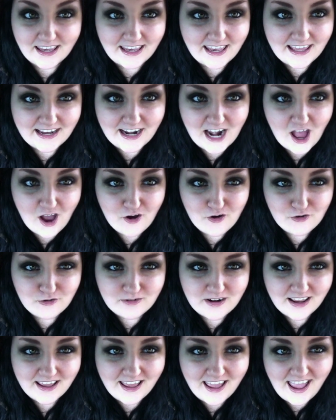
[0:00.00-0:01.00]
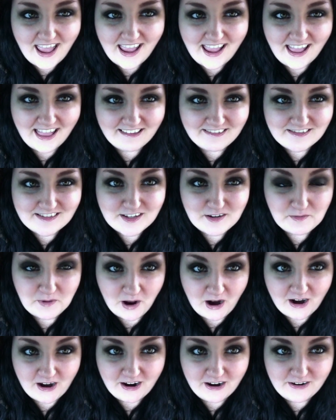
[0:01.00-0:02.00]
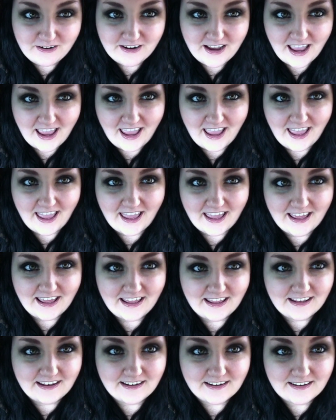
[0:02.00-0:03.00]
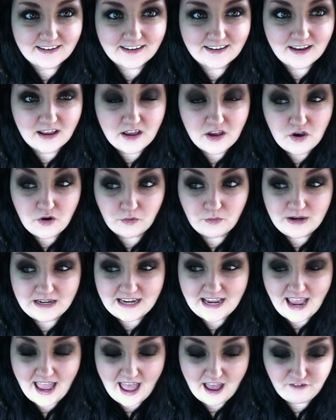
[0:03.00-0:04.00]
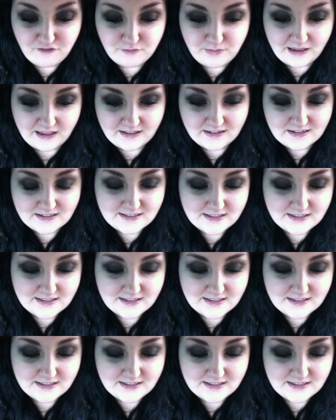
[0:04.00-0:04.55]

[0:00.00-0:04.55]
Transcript: get it on, and tomorrow, and we have been.